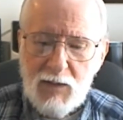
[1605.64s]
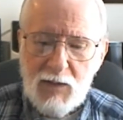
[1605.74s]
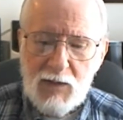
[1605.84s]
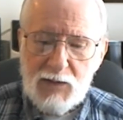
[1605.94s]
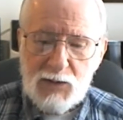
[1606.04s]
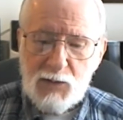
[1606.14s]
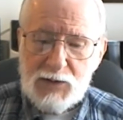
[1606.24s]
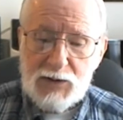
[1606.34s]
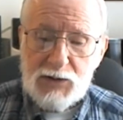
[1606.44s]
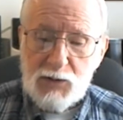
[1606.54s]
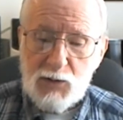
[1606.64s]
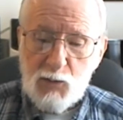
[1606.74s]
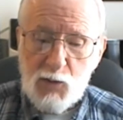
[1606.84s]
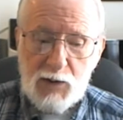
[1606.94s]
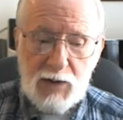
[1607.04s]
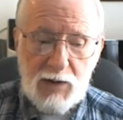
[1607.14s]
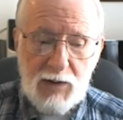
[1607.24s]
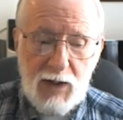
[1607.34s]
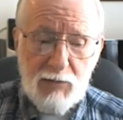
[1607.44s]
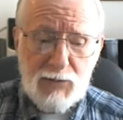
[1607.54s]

So he says here the word can have